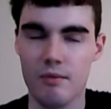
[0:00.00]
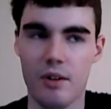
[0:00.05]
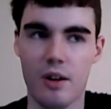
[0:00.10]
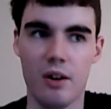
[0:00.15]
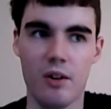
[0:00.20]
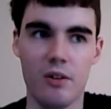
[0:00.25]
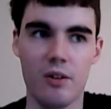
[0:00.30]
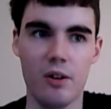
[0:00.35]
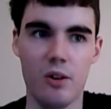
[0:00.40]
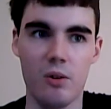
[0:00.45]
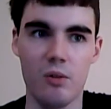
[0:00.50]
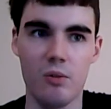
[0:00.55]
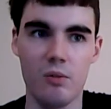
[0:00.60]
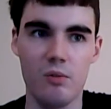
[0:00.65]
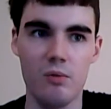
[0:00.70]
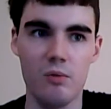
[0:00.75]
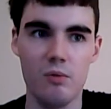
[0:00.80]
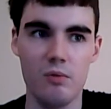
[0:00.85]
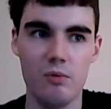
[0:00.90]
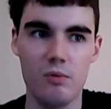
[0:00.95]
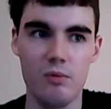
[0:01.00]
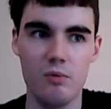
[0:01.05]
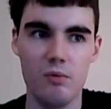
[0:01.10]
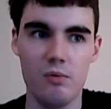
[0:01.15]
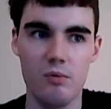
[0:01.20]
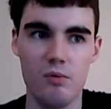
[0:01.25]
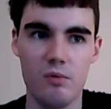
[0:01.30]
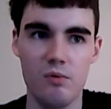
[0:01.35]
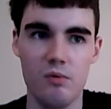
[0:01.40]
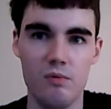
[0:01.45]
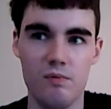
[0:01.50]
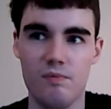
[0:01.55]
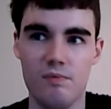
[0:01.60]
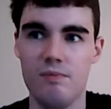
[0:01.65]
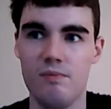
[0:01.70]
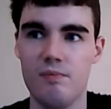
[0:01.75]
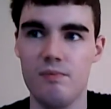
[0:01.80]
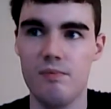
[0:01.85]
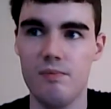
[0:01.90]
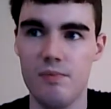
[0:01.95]
I don't know
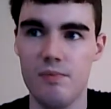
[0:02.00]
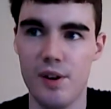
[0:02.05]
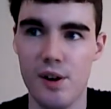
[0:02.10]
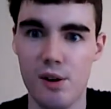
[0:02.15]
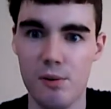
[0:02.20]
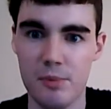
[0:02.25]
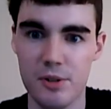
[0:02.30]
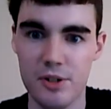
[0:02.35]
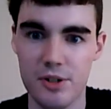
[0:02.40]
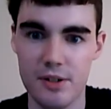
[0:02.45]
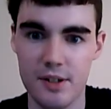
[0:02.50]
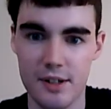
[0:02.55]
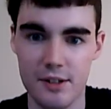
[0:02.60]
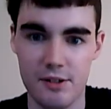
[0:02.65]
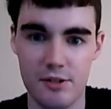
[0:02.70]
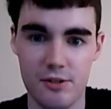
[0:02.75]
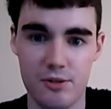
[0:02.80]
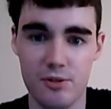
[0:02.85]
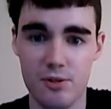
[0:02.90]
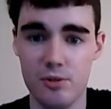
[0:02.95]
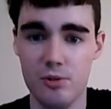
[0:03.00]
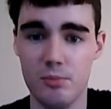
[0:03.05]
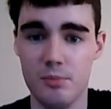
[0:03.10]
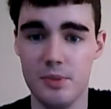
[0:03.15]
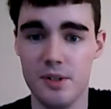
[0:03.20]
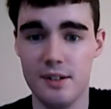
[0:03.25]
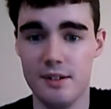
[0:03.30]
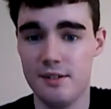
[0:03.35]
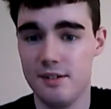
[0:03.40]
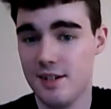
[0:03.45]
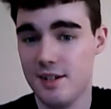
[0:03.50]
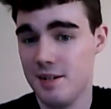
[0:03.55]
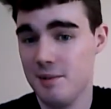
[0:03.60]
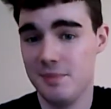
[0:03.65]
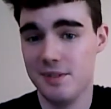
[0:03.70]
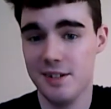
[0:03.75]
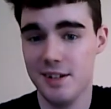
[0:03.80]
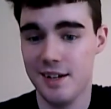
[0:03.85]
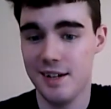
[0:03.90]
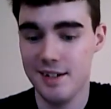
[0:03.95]
how much that's true, but it
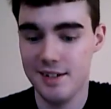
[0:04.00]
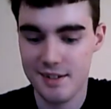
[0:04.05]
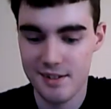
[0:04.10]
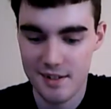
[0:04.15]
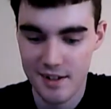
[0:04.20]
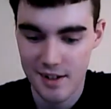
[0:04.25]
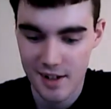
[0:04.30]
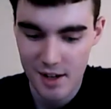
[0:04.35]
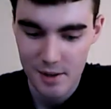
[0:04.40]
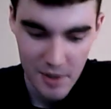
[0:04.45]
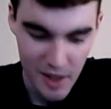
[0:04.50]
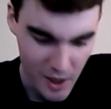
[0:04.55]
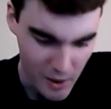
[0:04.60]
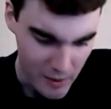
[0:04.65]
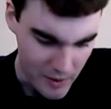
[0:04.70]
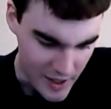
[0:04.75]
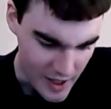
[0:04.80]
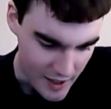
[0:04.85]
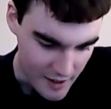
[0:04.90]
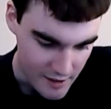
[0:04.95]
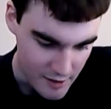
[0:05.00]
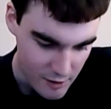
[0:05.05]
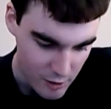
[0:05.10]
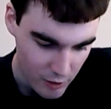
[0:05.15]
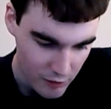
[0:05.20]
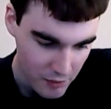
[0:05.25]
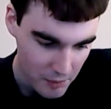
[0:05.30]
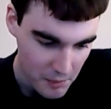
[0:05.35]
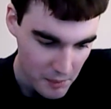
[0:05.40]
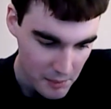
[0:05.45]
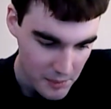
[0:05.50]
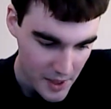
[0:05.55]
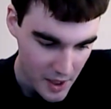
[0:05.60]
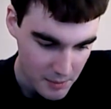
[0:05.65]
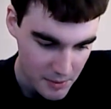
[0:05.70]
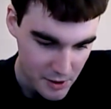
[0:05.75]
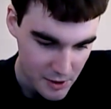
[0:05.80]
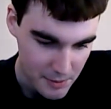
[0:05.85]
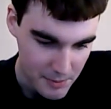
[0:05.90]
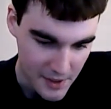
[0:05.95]
seems nice. But anyway, yeah, it's told from a
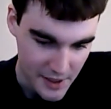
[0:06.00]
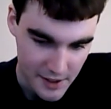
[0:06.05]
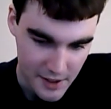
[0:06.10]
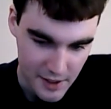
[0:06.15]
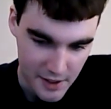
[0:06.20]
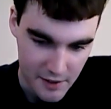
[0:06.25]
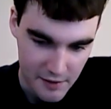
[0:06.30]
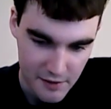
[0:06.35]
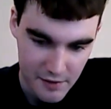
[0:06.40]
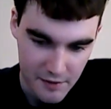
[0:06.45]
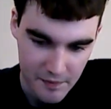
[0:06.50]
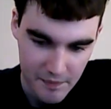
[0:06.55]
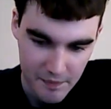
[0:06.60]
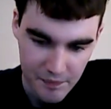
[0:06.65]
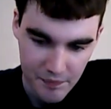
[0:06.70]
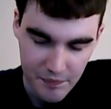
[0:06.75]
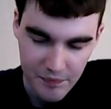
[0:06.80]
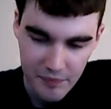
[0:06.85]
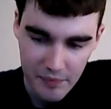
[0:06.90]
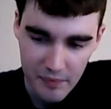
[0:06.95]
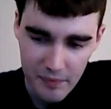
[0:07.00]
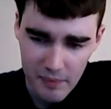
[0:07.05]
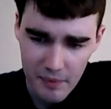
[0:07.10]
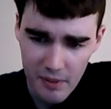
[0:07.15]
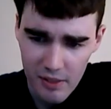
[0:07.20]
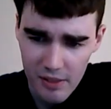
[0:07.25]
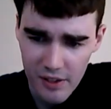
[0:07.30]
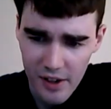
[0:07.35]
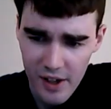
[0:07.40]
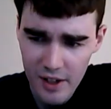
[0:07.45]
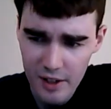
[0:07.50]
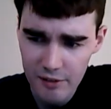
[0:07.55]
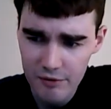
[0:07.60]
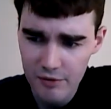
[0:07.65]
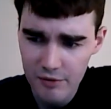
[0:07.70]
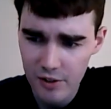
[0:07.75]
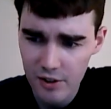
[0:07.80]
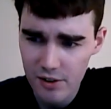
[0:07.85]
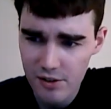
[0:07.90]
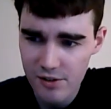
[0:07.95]
male perspective. And at
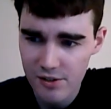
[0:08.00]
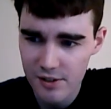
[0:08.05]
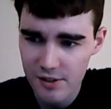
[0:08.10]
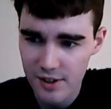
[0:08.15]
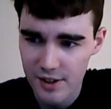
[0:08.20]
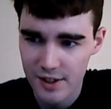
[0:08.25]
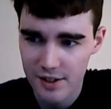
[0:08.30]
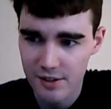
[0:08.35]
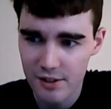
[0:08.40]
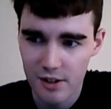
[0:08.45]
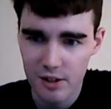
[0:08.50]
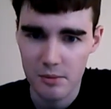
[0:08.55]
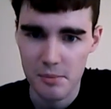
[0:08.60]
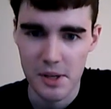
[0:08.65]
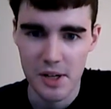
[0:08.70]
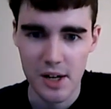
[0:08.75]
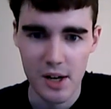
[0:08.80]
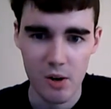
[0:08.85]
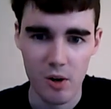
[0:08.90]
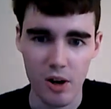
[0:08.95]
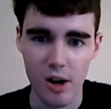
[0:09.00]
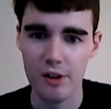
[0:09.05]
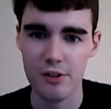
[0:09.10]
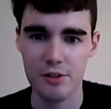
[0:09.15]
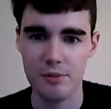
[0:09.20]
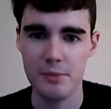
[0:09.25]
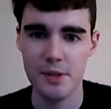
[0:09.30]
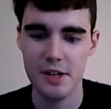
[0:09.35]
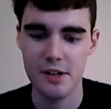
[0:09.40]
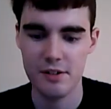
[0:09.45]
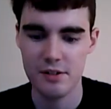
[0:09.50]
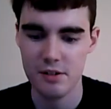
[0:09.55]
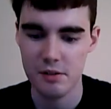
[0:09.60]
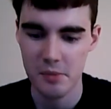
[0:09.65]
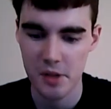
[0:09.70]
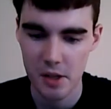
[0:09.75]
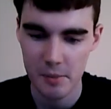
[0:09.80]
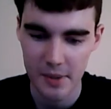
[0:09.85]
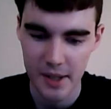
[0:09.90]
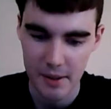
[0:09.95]
first, like, it's all about how awesome it is to
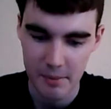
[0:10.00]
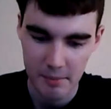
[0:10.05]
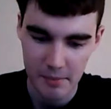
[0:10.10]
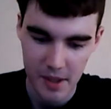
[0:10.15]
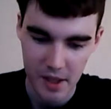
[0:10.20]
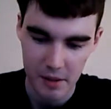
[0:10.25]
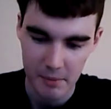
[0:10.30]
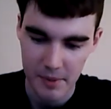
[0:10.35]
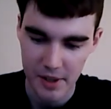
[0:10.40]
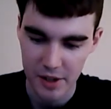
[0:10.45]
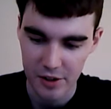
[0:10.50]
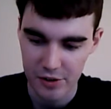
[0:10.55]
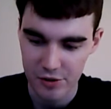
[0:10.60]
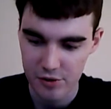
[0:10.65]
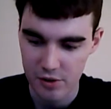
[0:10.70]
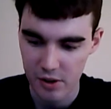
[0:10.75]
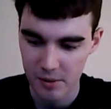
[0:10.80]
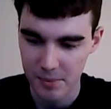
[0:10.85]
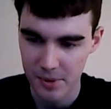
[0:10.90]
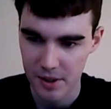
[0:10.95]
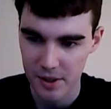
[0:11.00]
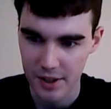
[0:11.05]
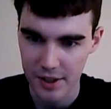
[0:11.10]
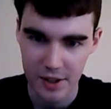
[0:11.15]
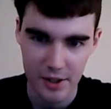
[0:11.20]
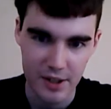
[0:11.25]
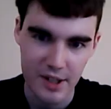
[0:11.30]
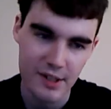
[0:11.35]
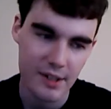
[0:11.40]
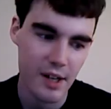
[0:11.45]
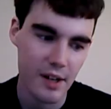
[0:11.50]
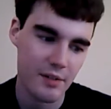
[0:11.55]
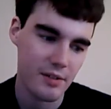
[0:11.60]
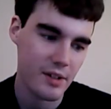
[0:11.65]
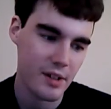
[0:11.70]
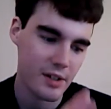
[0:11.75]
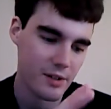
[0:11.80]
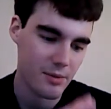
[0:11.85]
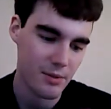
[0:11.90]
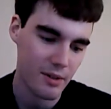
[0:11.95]
be a male stripper. Like, you get to have
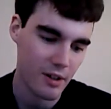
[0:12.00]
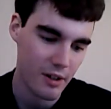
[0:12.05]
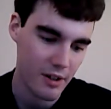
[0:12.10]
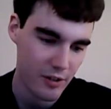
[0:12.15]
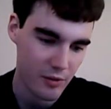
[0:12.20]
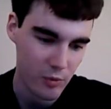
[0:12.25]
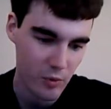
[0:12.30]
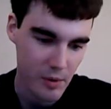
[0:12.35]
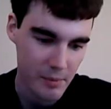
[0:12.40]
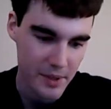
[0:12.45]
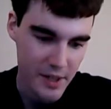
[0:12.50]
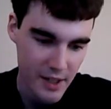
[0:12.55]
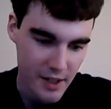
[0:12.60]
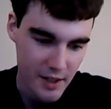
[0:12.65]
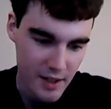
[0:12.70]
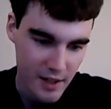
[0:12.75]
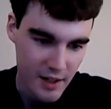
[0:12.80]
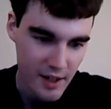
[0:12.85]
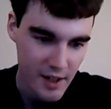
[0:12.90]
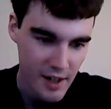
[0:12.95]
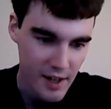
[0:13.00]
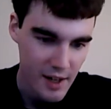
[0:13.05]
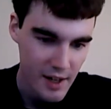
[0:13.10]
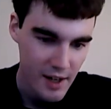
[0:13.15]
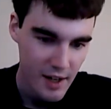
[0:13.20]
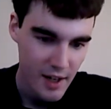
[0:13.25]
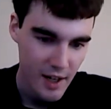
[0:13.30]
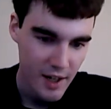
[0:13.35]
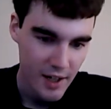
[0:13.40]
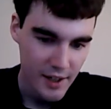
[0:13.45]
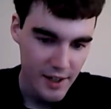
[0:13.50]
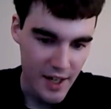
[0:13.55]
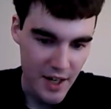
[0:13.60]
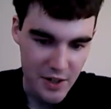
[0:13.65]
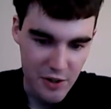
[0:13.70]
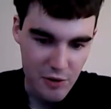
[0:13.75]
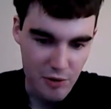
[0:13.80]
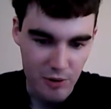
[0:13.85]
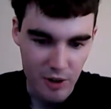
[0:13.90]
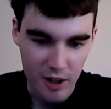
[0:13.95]
sex with all these women,
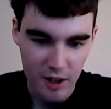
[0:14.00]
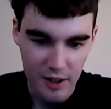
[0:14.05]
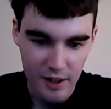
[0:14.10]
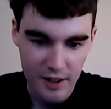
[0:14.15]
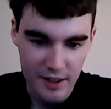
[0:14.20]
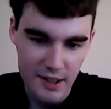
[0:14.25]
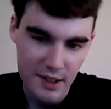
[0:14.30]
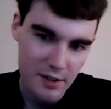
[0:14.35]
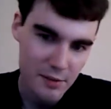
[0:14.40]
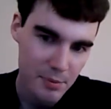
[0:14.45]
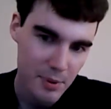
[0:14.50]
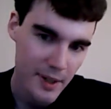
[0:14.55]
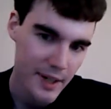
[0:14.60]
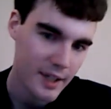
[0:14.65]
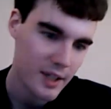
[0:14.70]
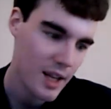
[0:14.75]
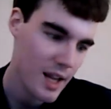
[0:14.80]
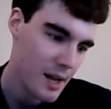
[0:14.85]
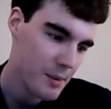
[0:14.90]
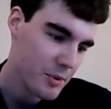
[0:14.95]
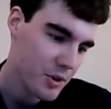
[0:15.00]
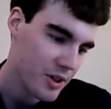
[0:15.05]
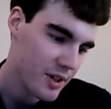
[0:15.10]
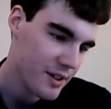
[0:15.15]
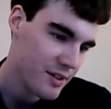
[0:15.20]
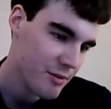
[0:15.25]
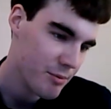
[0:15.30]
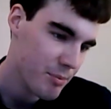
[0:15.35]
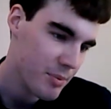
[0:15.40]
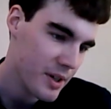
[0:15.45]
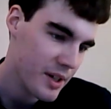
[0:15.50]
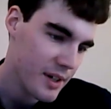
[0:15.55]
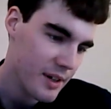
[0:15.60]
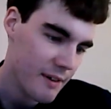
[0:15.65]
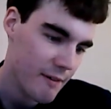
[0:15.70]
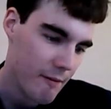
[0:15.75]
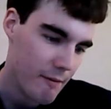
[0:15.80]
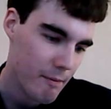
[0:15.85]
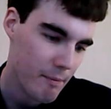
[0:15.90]
get drunk, and it's pretty glamorous. But